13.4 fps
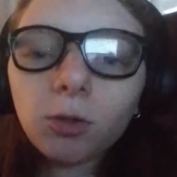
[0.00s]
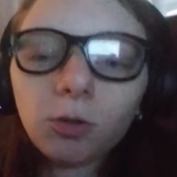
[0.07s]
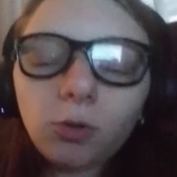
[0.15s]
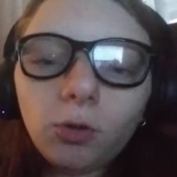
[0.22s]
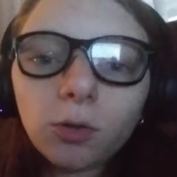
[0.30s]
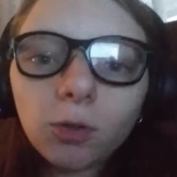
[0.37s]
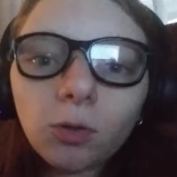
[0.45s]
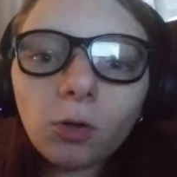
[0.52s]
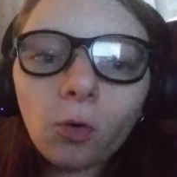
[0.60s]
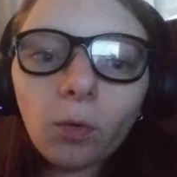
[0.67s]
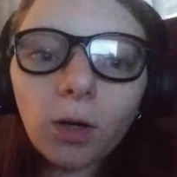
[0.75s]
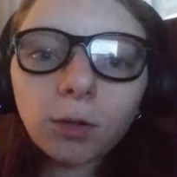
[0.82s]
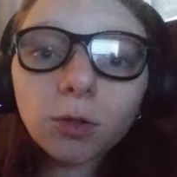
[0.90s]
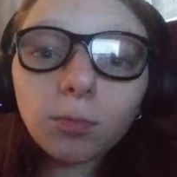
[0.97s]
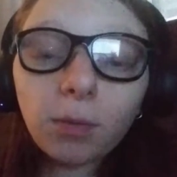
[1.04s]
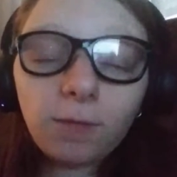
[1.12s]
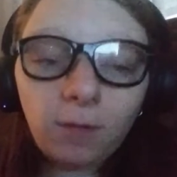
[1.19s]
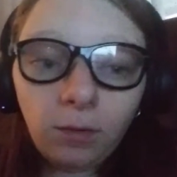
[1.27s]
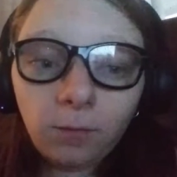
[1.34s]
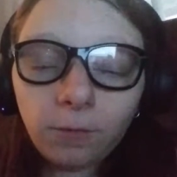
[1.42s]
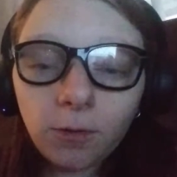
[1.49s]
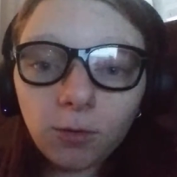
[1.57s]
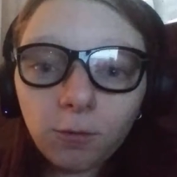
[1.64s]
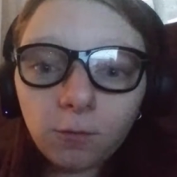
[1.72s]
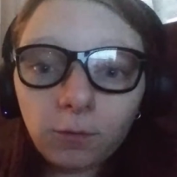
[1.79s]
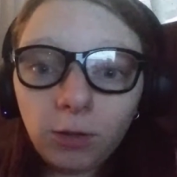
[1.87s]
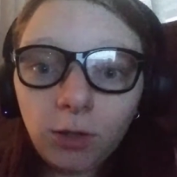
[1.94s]
So you can go watch my very
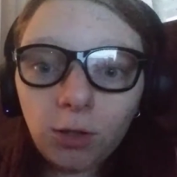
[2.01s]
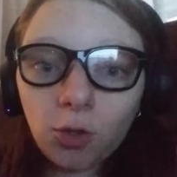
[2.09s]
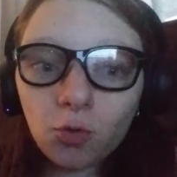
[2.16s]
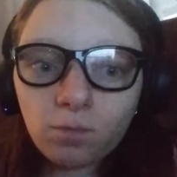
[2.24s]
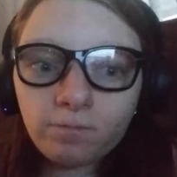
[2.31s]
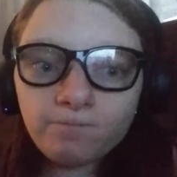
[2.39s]
first video.